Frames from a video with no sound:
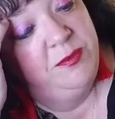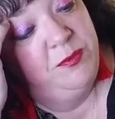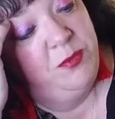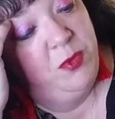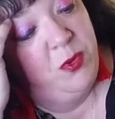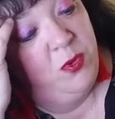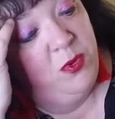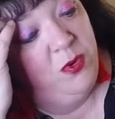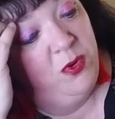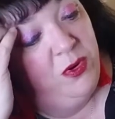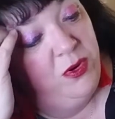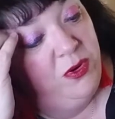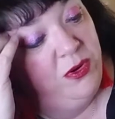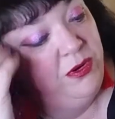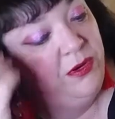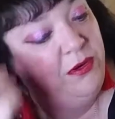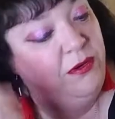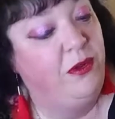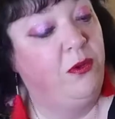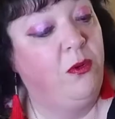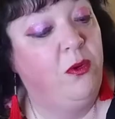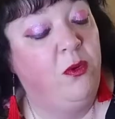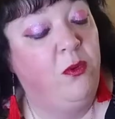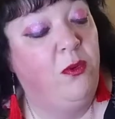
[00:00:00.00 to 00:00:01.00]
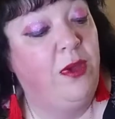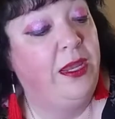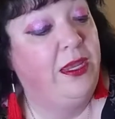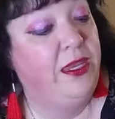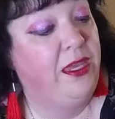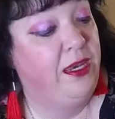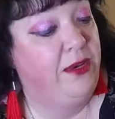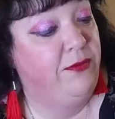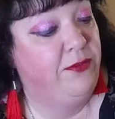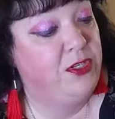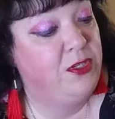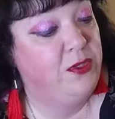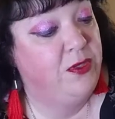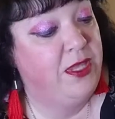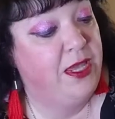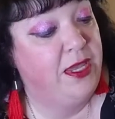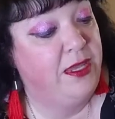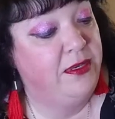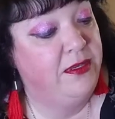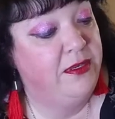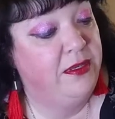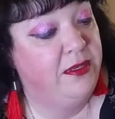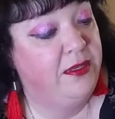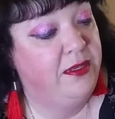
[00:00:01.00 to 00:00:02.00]
por, oh, I can't even do that.
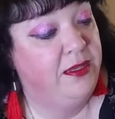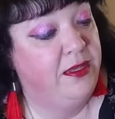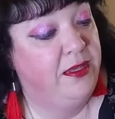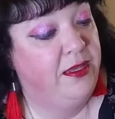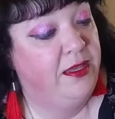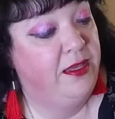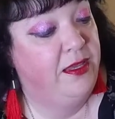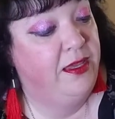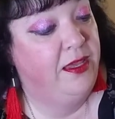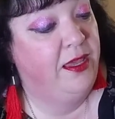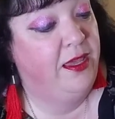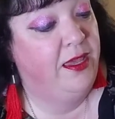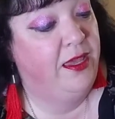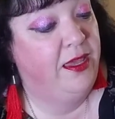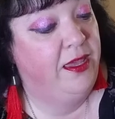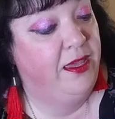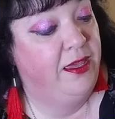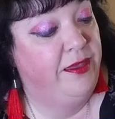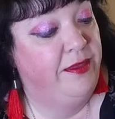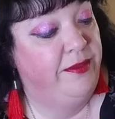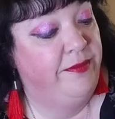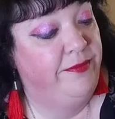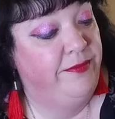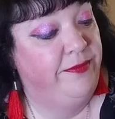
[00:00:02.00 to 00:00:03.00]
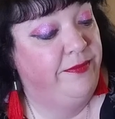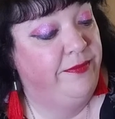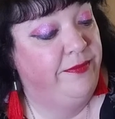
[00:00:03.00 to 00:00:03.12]
Uh,